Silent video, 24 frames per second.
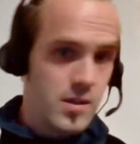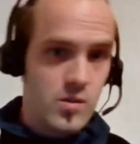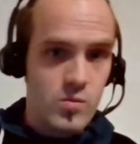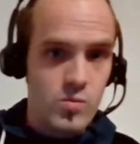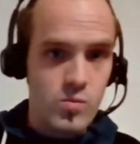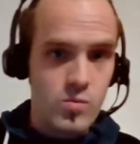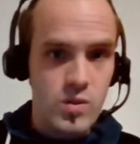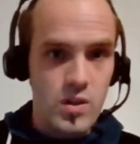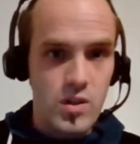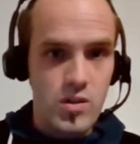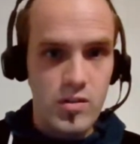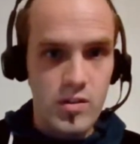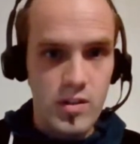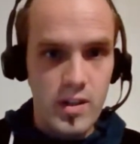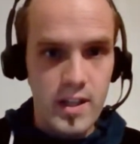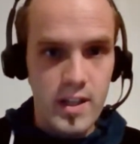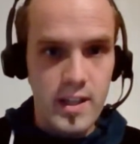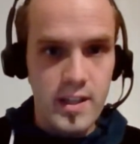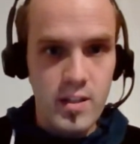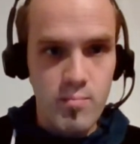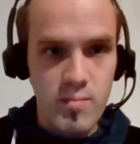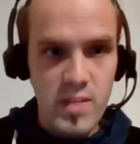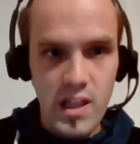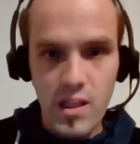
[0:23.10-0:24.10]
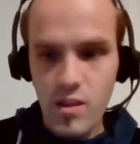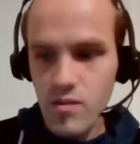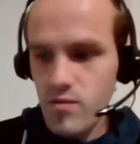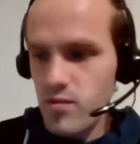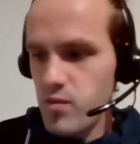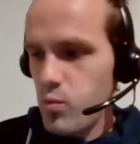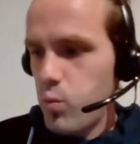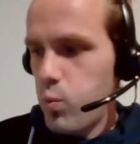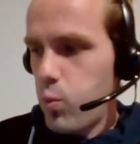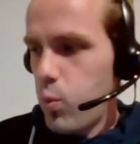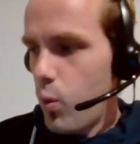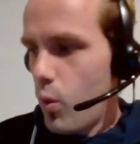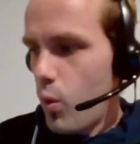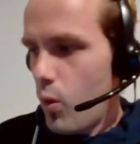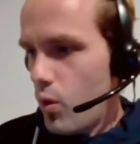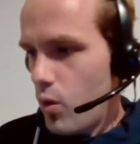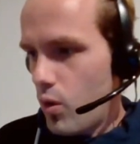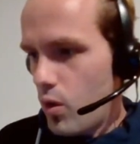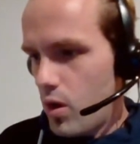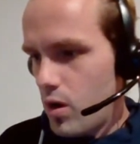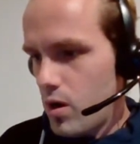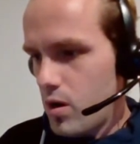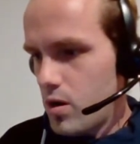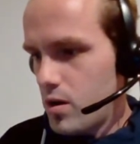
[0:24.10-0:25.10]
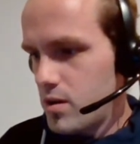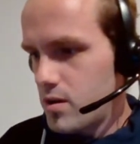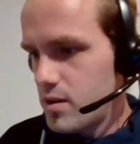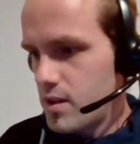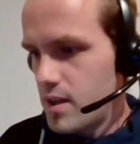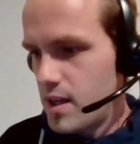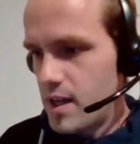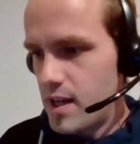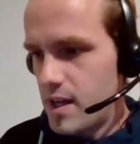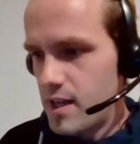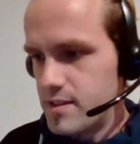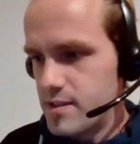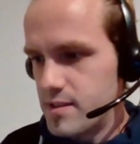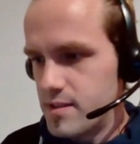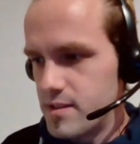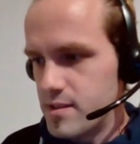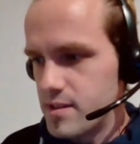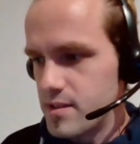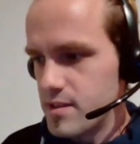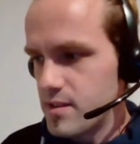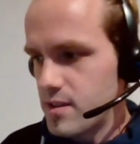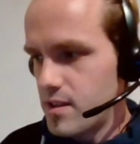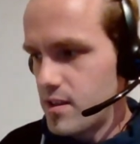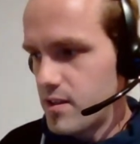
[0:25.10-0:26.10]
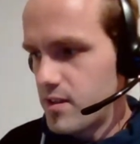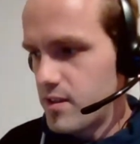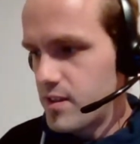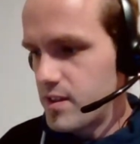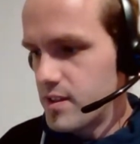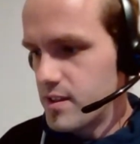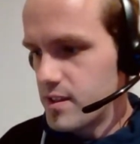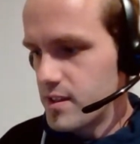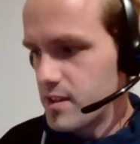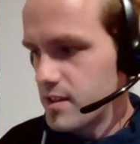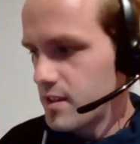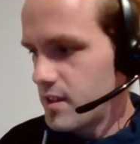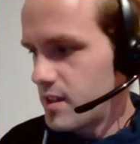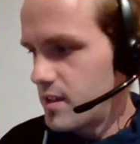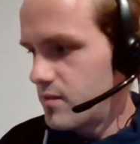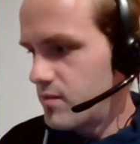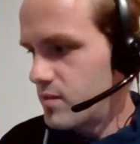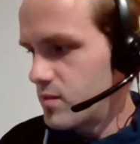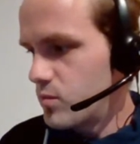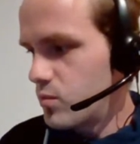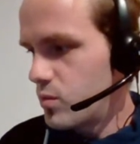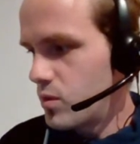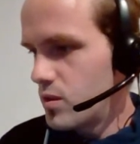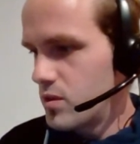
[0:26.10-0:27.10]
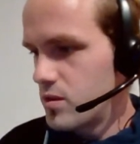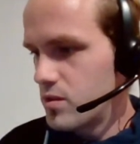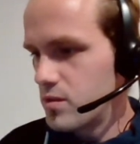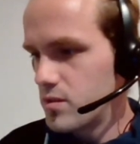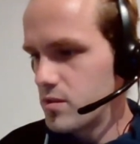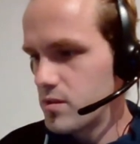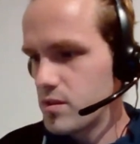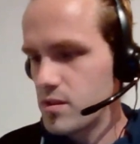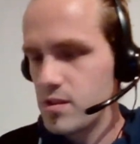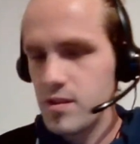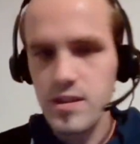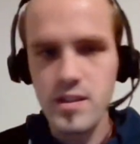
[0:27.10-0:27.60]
We're in the middle of a war, and I think everyone